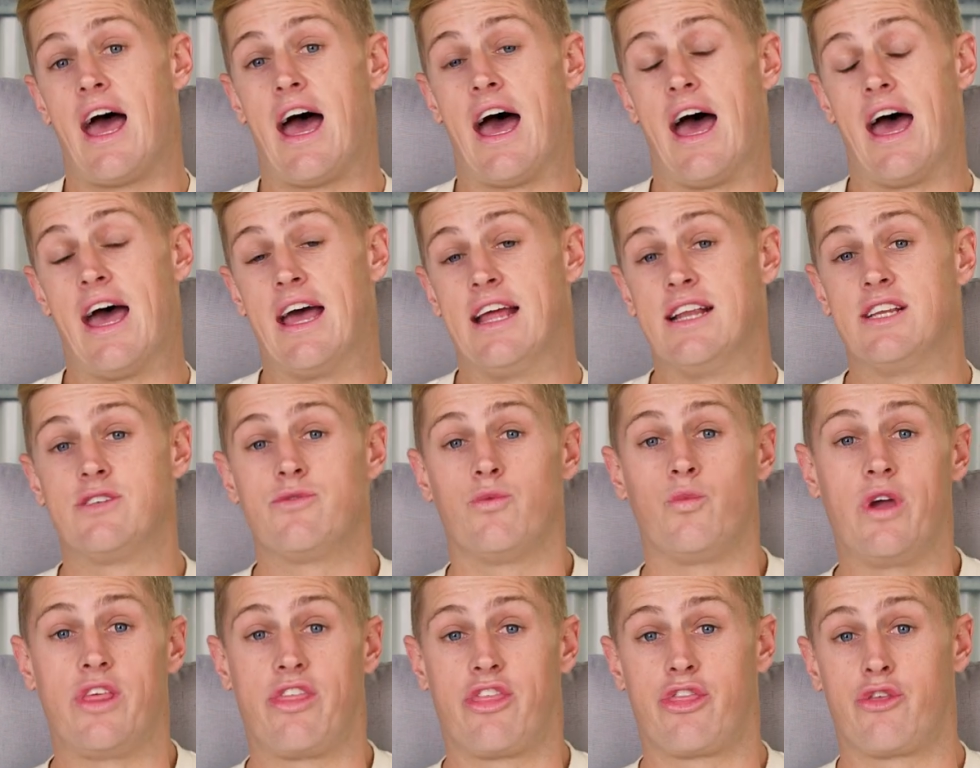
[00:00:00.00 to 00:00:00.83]
And
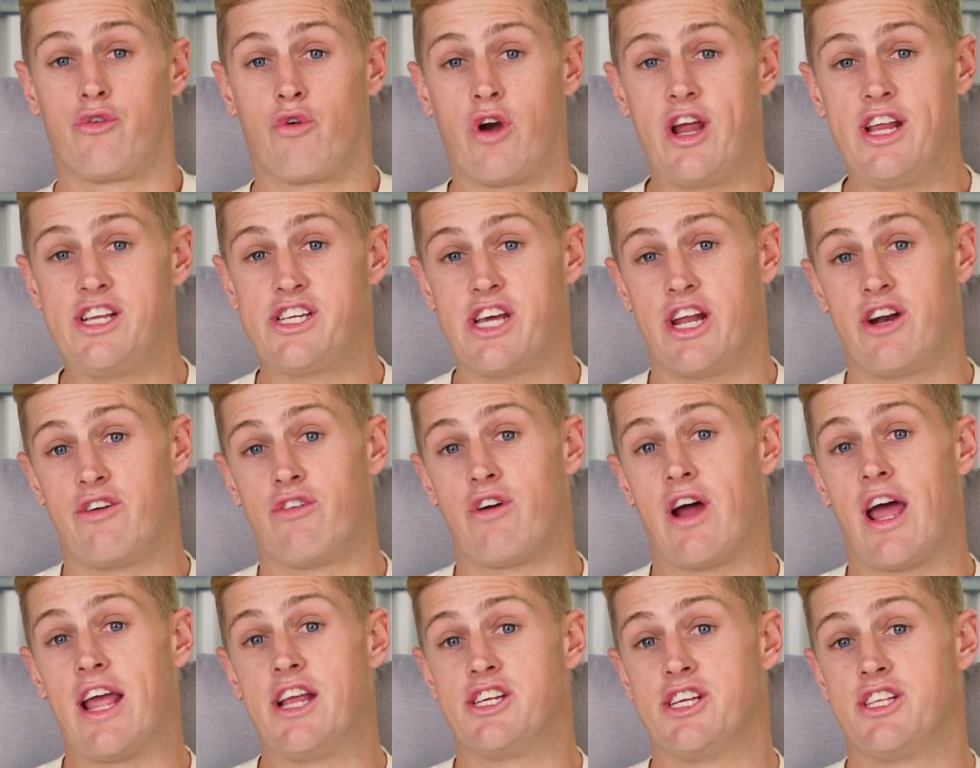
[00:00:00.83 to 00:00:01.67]
with three
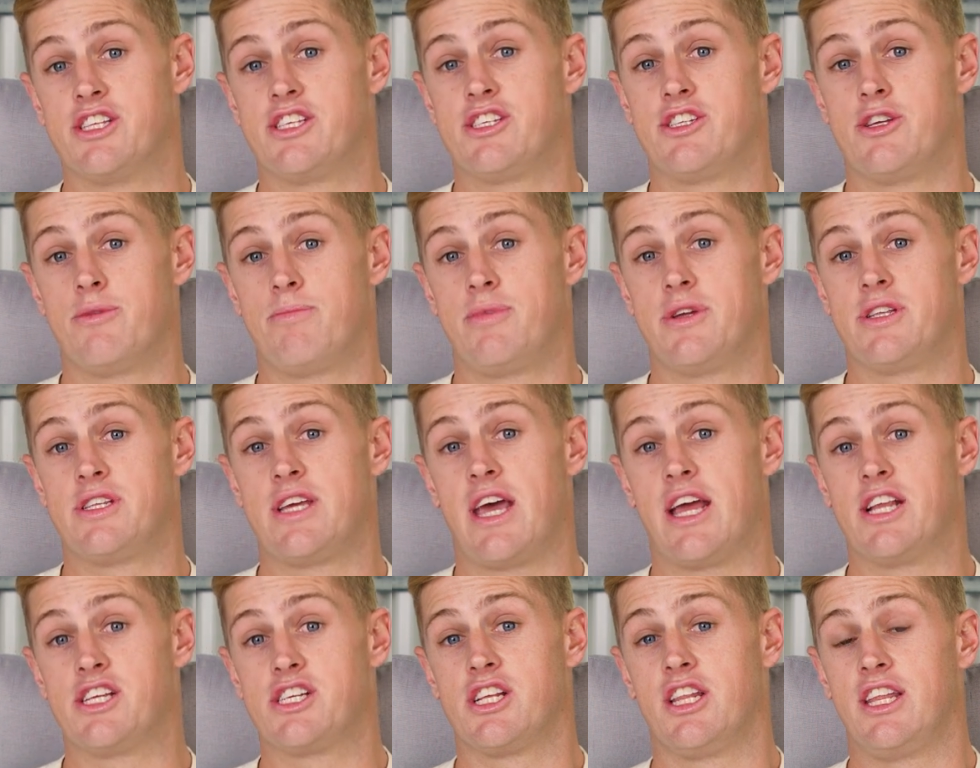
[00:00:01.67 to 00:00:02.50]
generations to
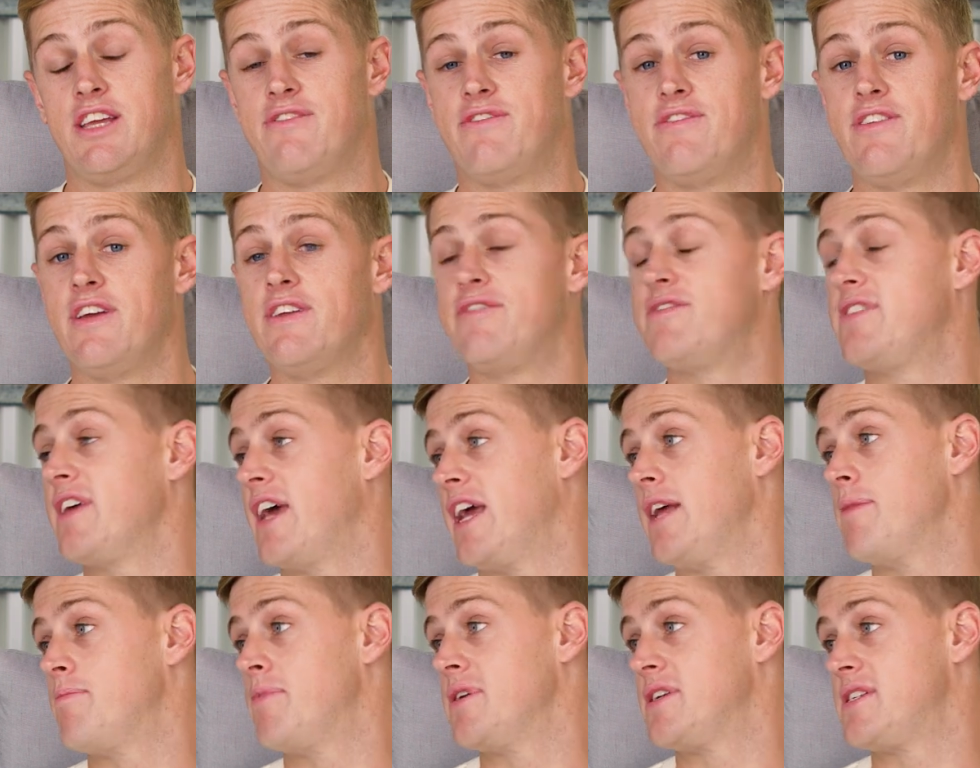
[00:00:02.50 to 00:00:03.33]
potentially
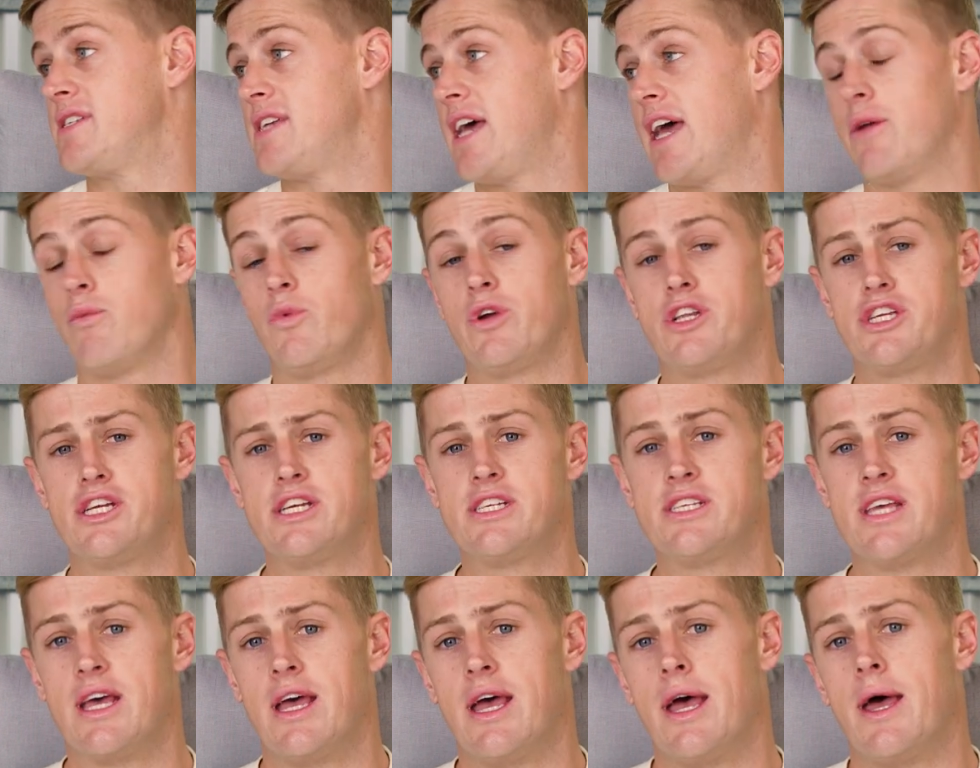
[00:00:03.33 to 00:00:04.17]
15%, which
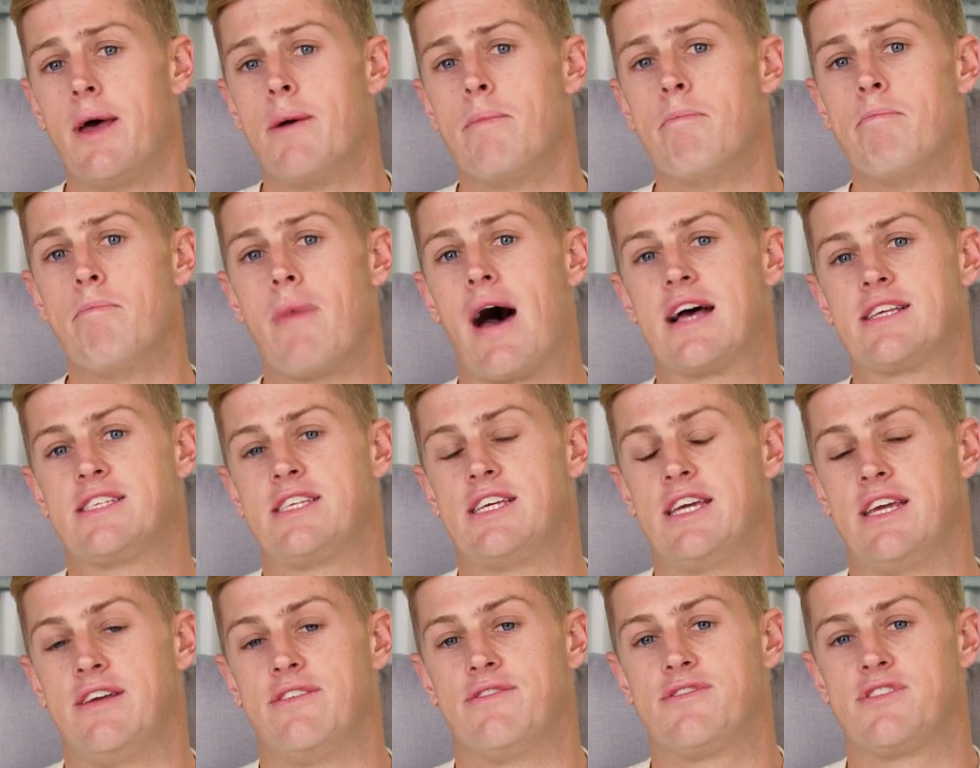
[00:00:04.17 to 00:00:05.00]
is
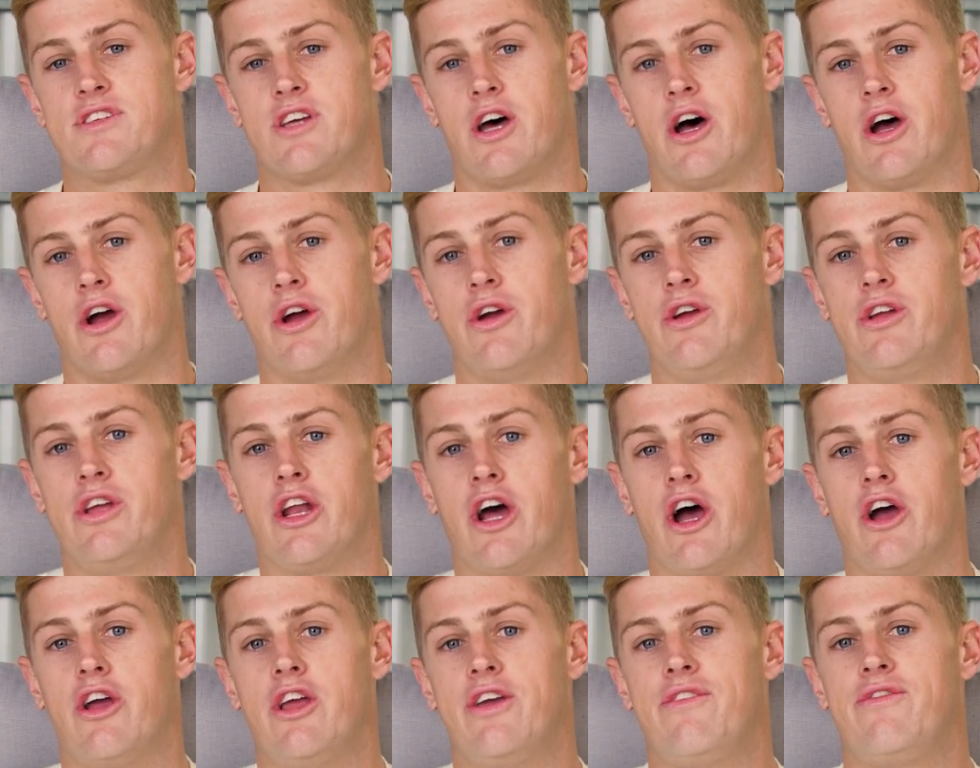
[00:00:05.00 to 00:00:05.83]
massive. So,
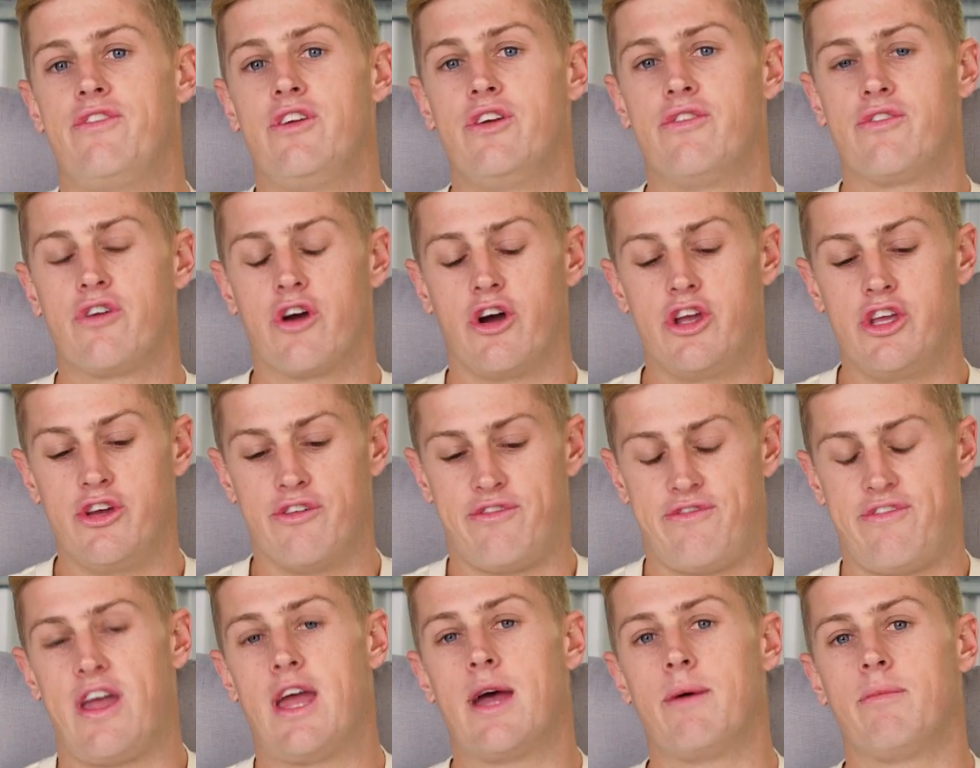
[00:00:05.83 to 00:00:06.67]
you know, if you've got
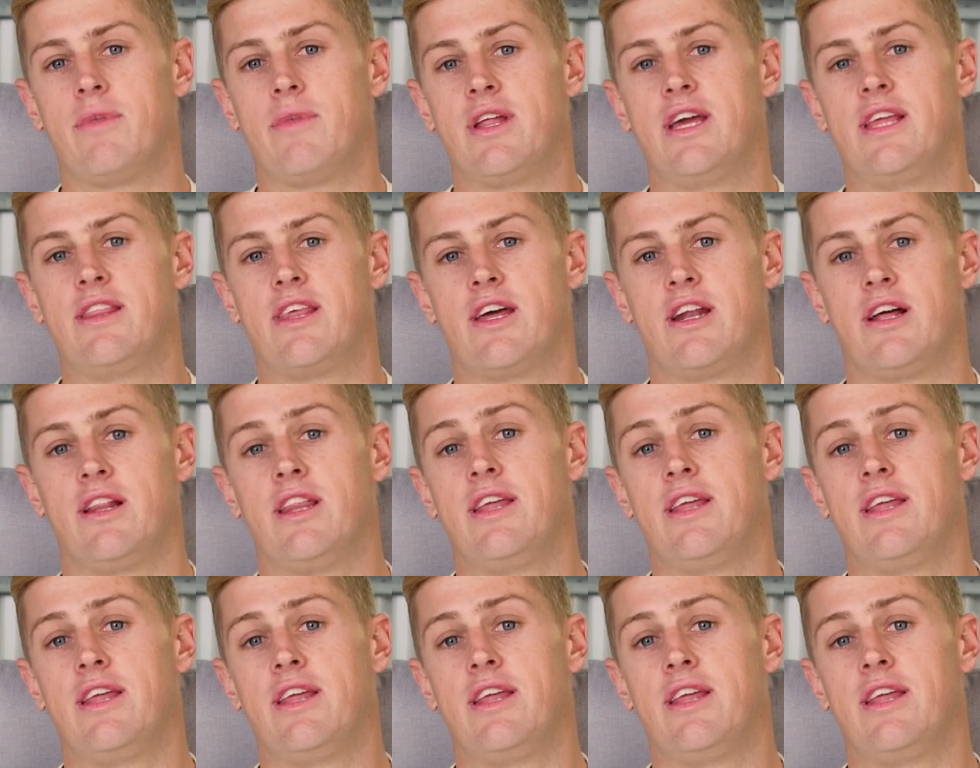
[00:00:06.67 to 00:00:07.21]
your family that are